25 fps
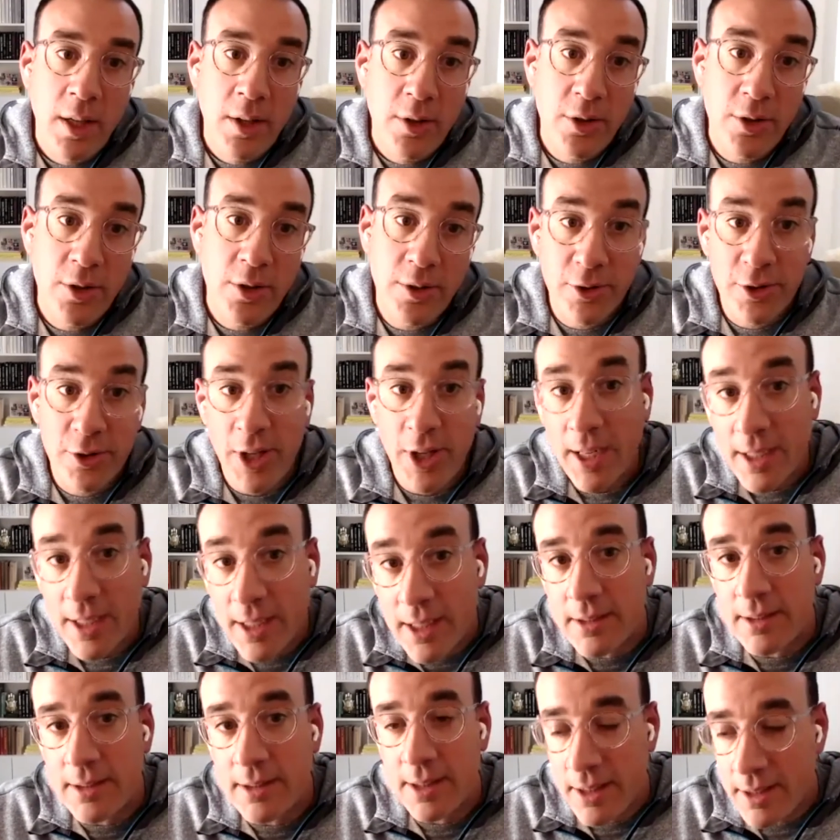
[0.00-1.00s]

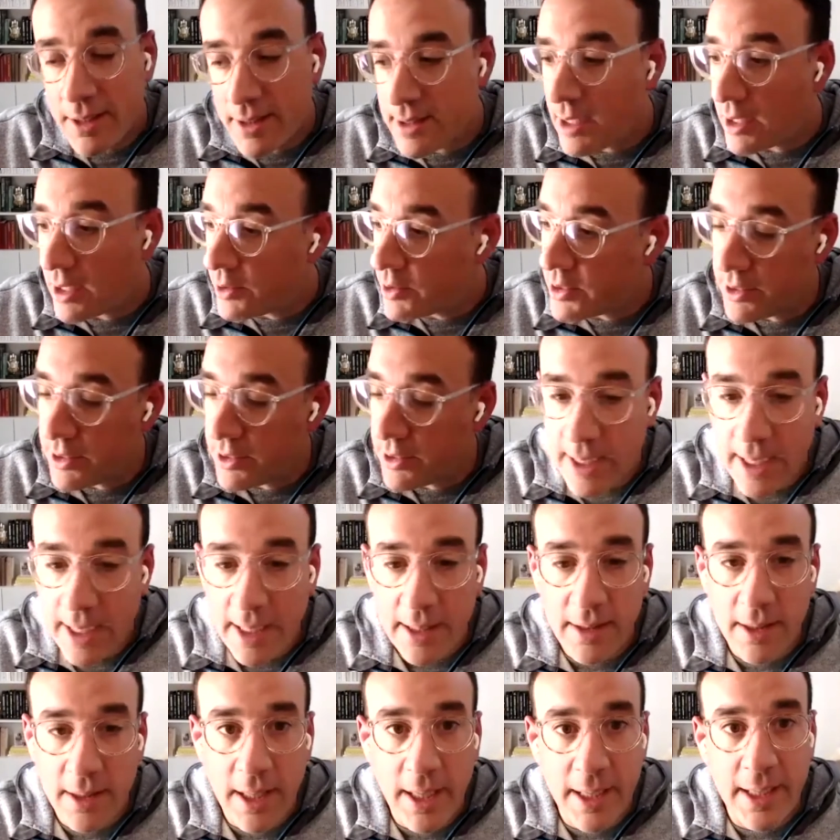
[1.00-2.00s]
shockingly sounds a
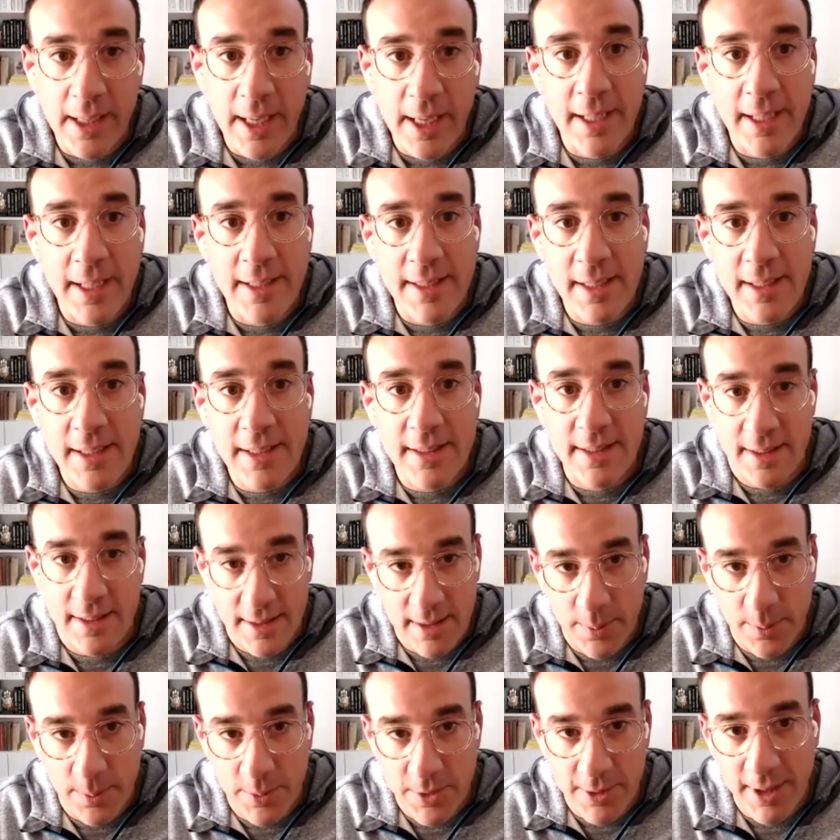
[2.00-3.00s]
lot like IT
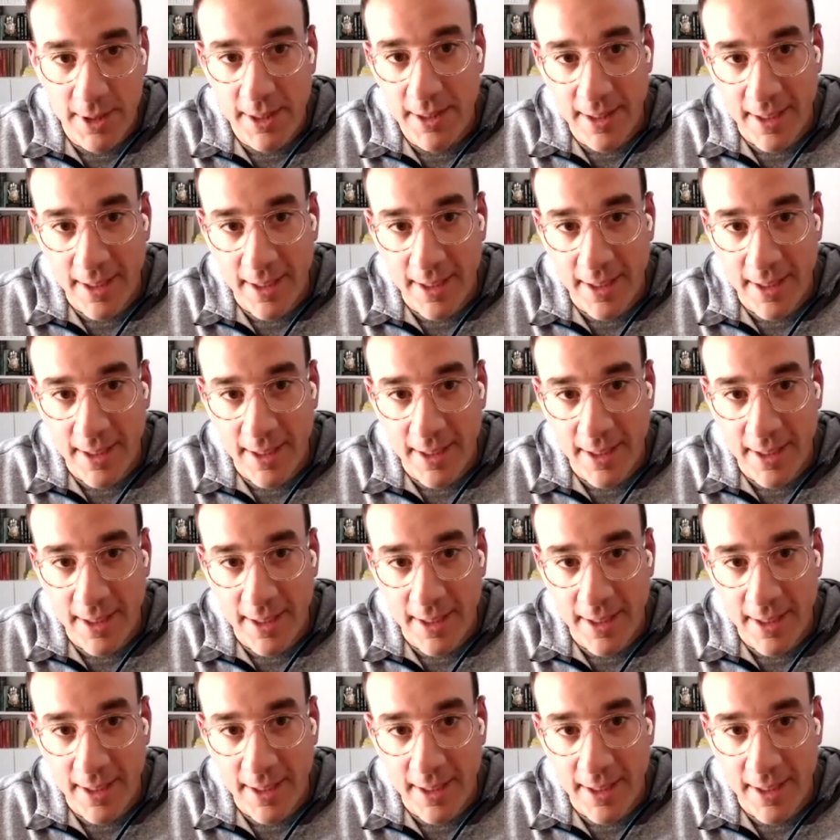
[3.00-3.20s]
systems, right?